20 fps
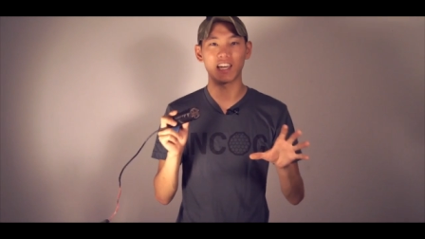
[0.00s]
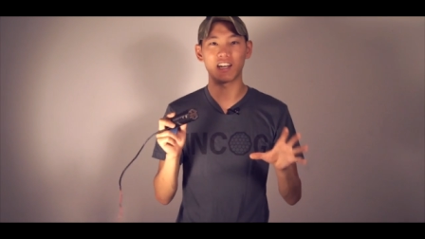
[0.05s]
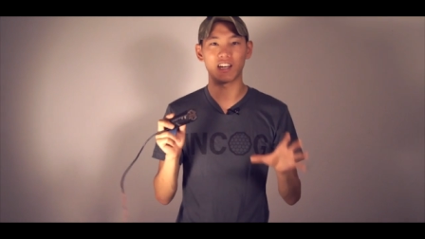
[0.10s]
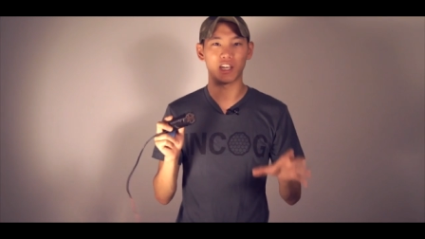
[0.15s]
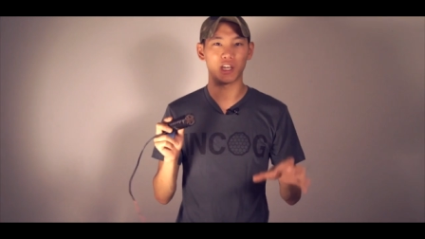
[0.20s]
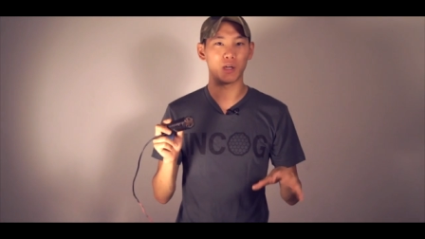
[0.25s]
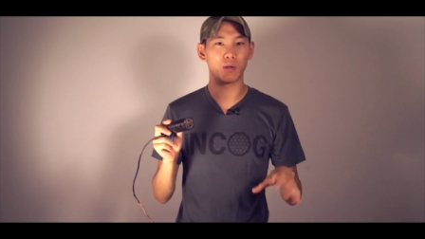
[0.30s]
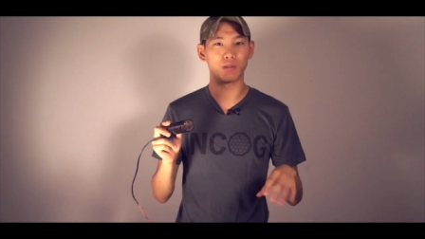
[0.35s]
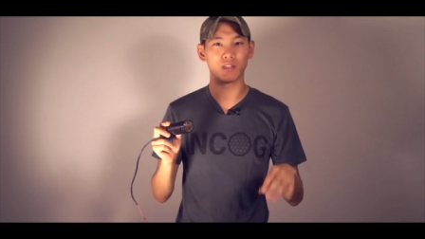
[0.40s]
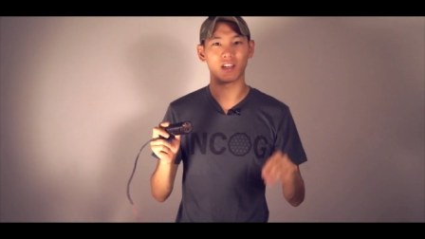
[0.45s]
getting
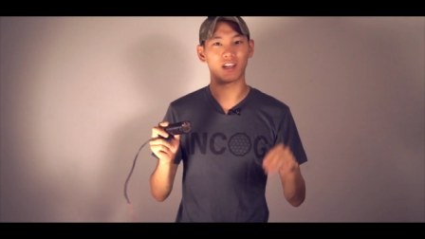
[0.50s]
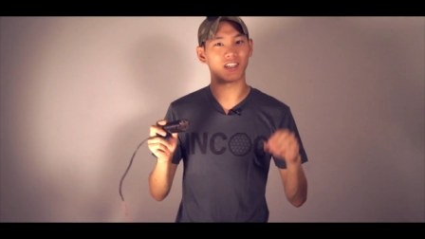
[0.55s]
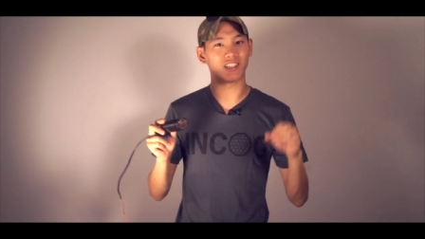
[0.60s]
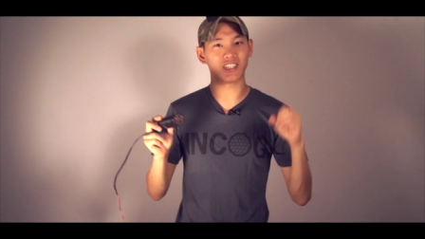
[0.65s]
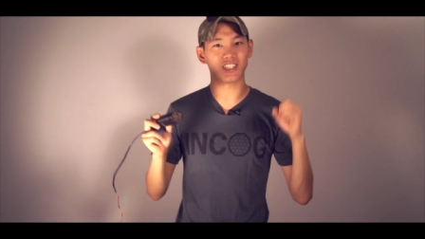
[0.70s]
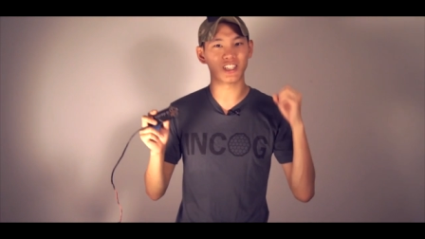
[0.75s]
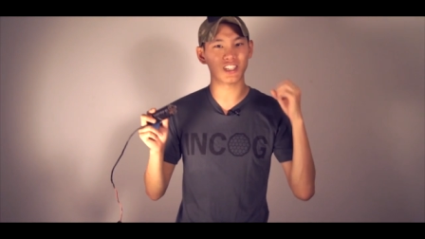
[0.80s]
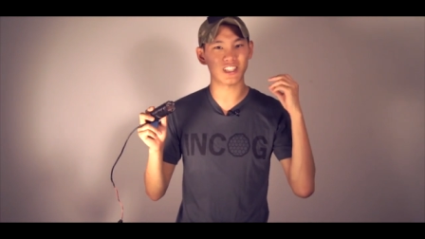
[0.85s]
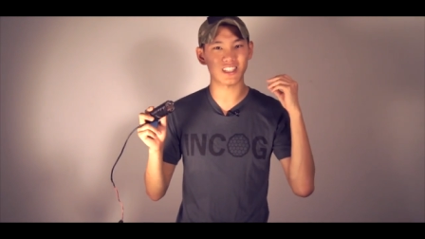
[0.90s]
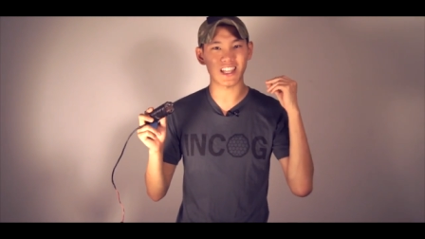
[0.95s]
to use it, because
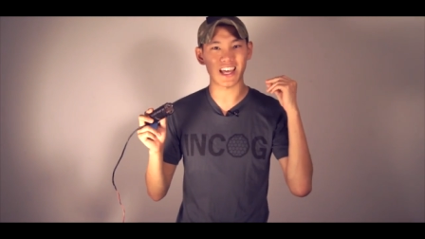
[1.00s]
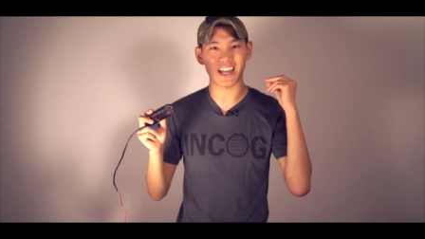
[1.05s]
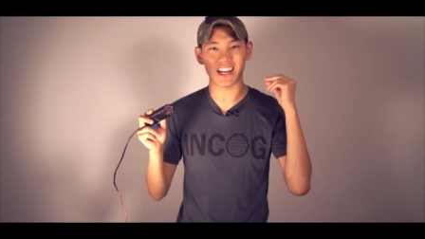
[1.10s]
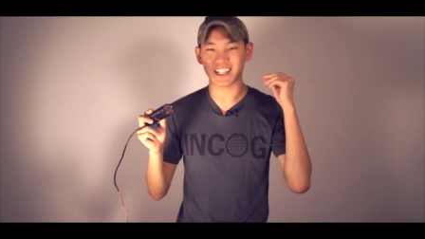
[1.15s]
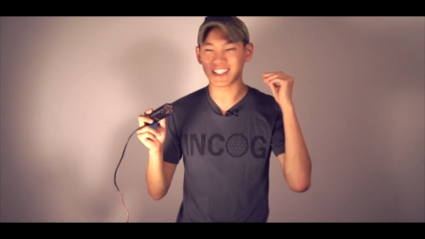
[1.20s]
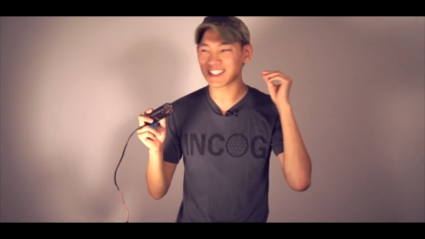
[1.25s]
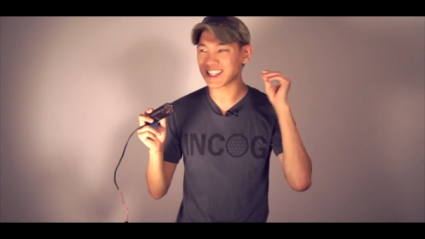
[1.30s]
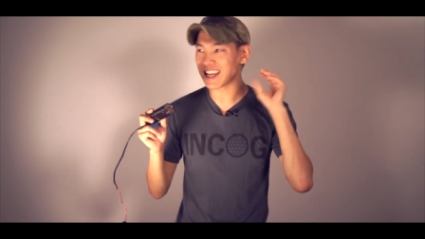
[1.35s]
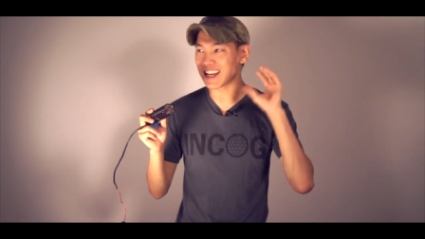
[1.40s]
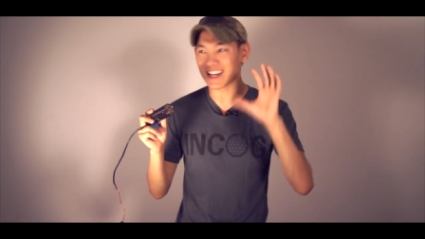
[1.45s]
it's just that,
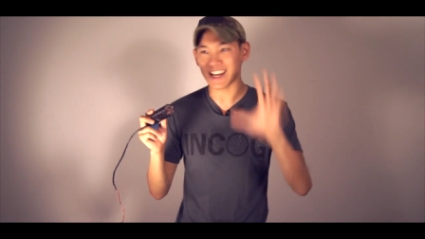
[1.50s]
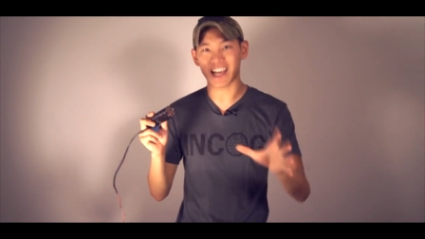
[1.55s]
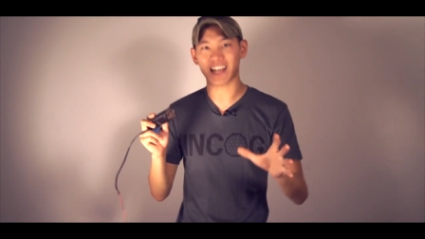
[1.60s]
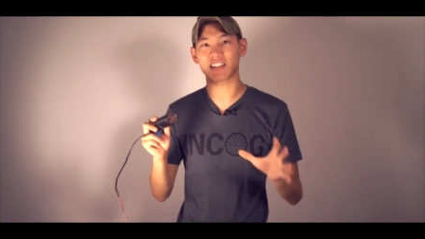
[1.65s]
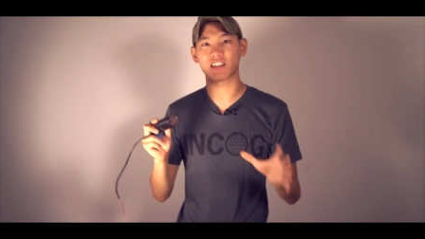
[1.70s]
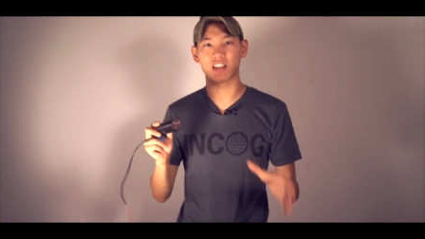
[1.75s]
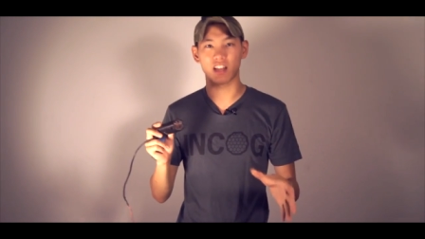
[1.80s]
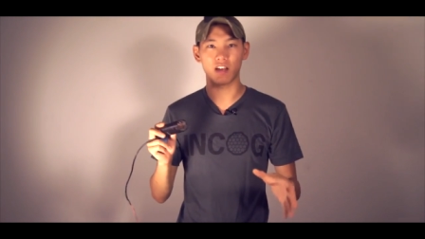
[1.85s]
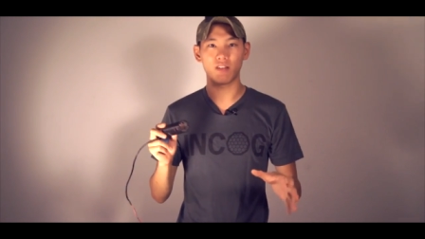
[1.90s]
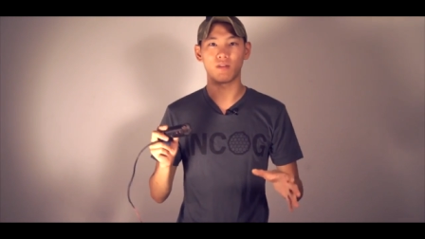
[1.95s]
it's that
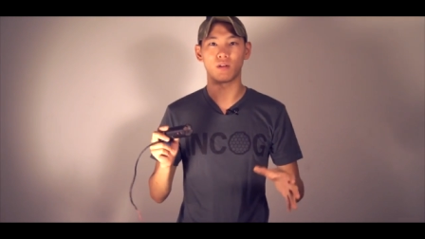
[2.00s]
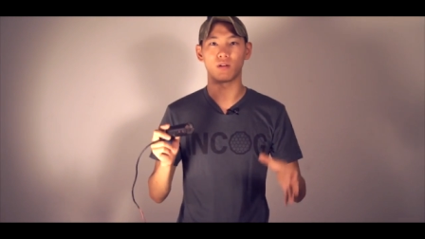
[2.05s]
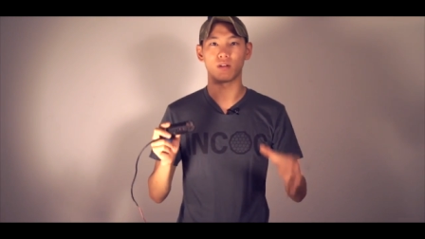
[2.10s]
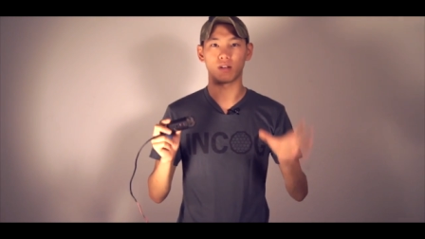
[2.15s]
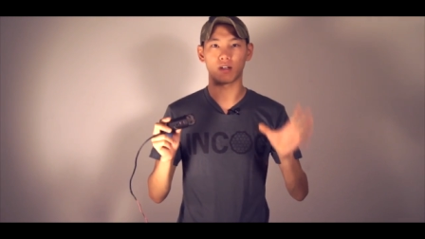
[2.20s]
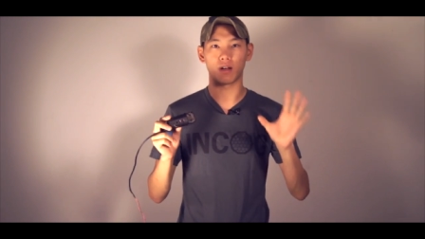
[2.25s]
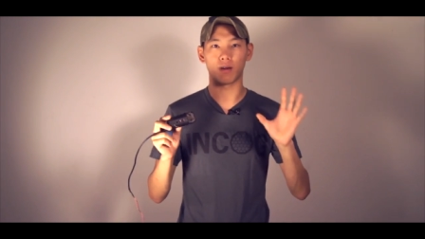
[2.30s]
next level,